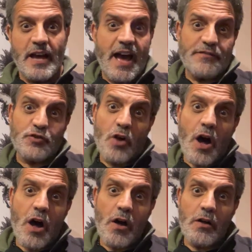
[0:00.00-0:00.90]
After
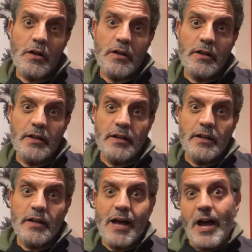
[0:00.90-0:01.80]
all,
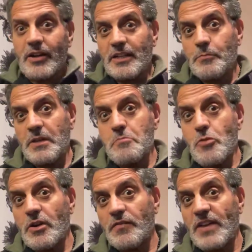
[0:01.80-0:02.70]
how can you be
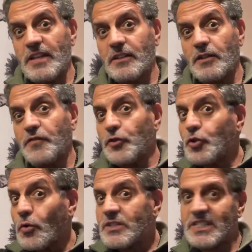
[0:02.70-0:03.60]
motivated if you
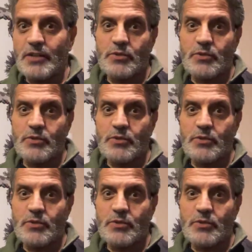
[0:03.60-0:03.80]
don't see